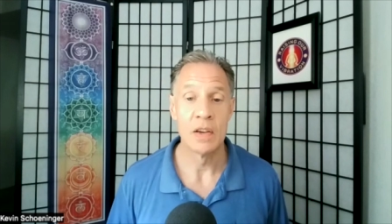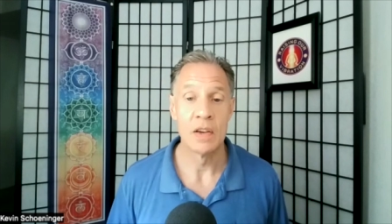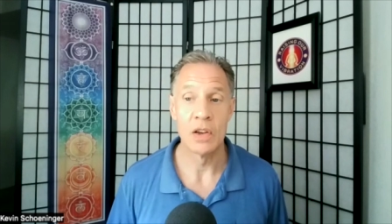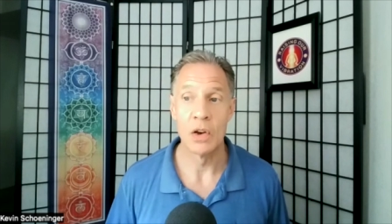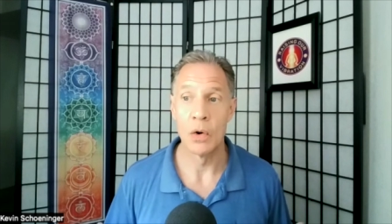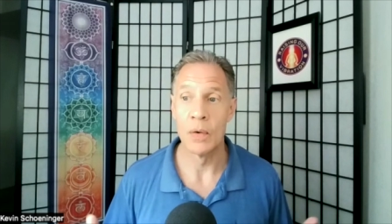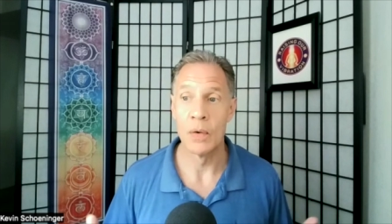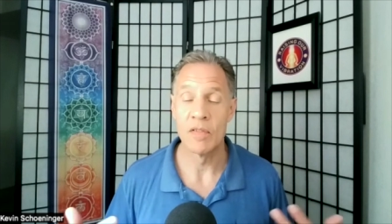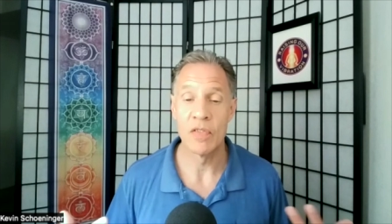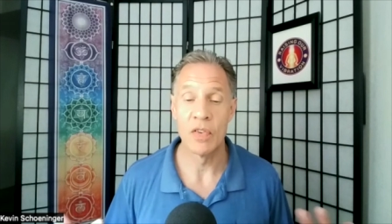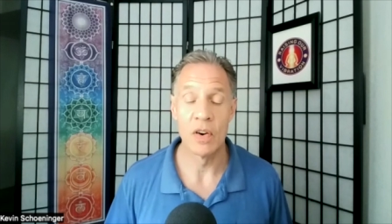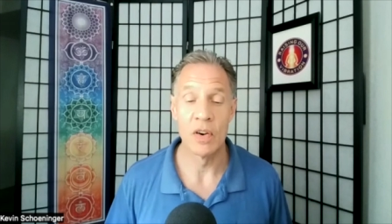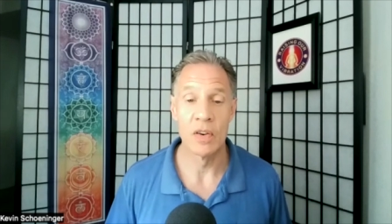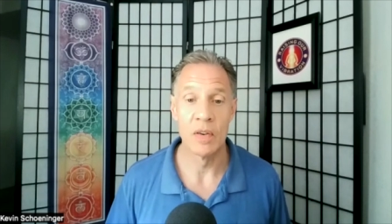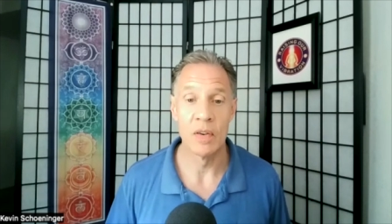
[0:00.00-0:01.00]
going
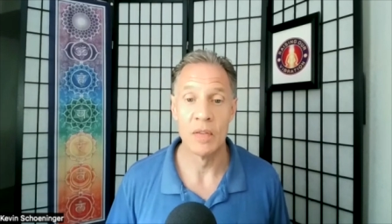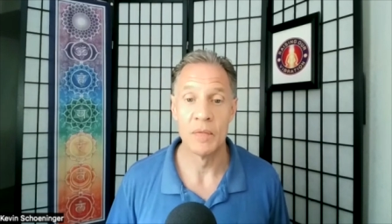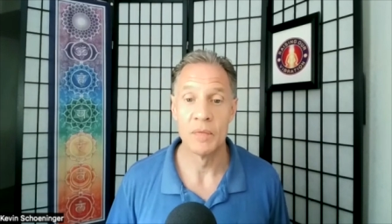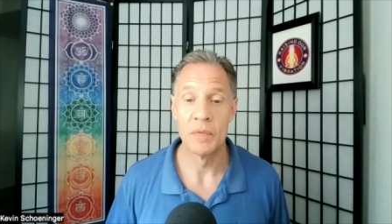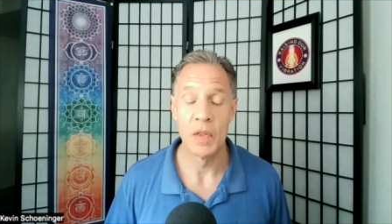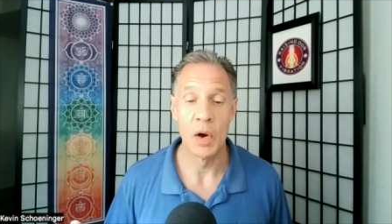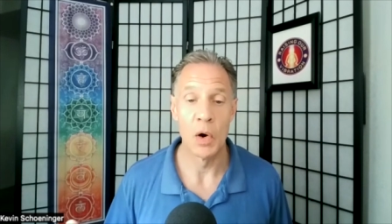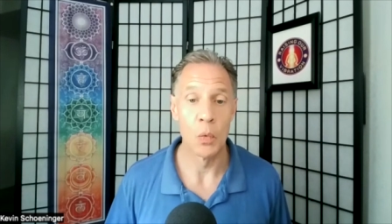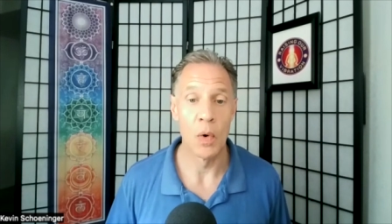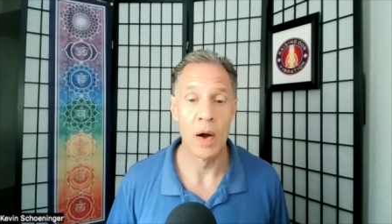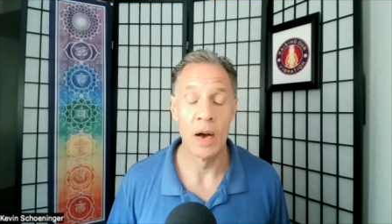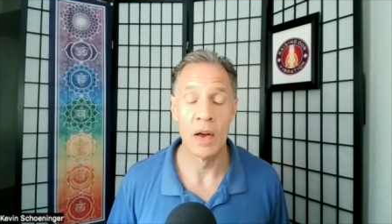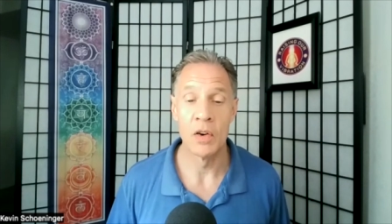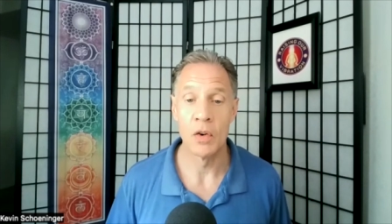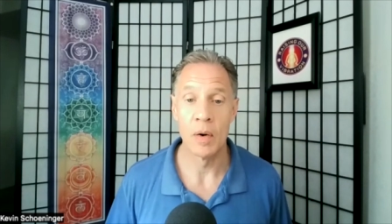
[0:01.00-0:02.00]
for a
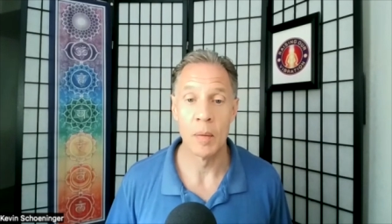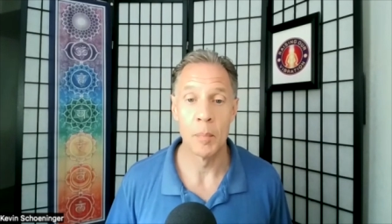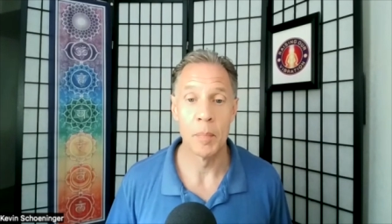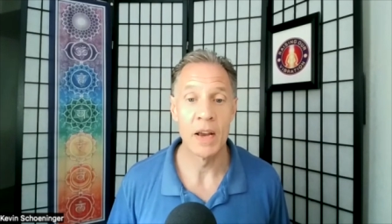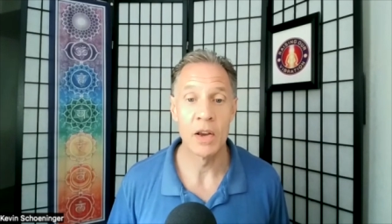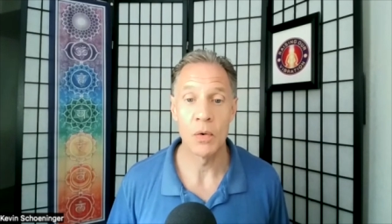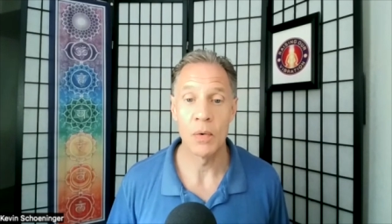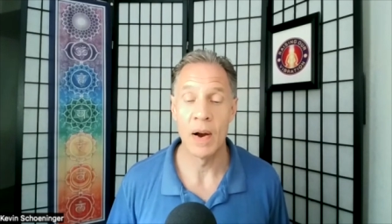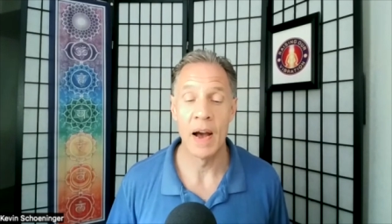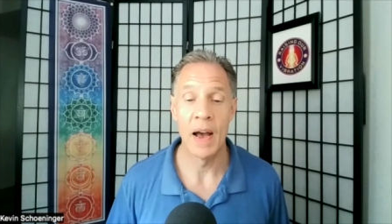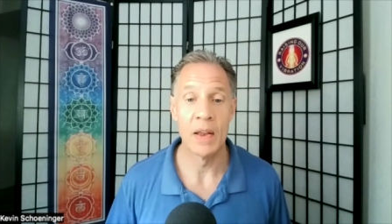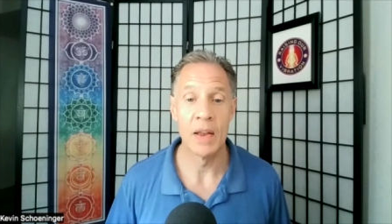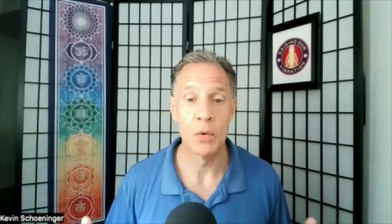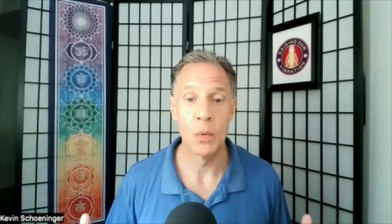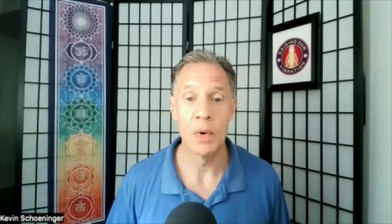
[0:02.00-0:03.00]
run or a bike
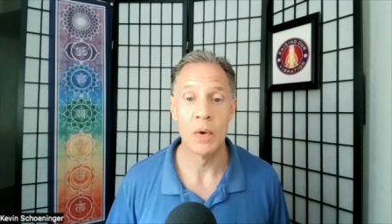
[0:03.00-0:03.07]
ride,